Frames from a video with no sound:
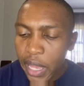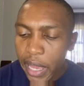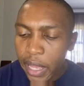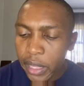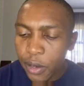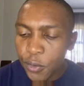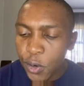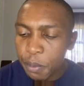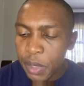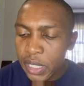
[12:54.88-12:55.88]
and therefore
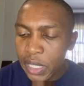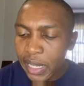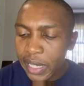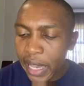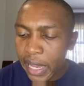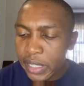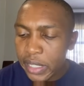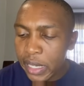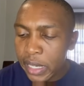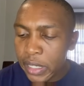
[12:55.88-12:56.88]
it means that
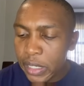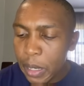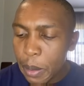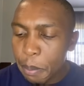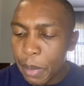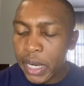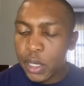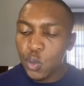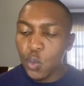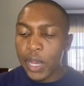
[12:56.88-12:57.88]
x is
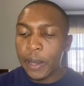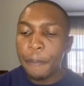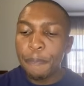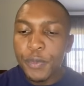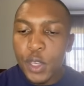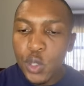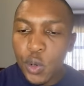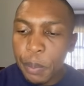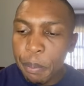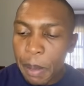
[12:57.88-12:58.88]
-1. So
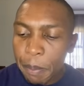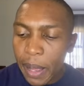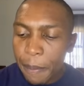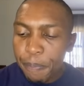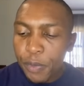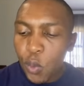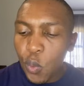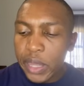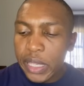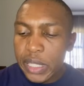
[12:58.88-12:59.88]
remember,
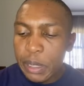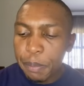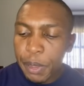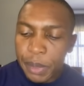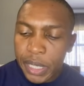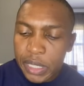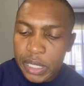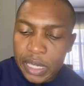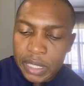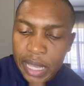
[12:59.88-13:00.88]
what this simply
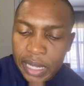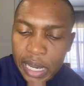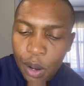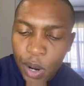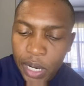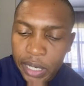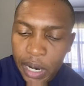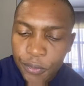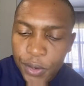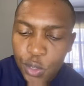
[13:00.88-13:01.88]
means is that our
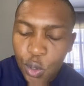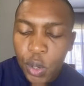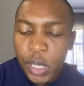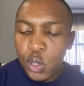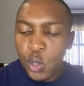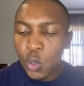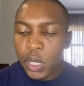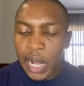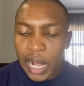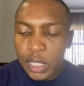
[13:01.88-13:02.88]
graph is going to
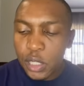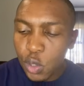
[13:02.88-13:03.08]
cut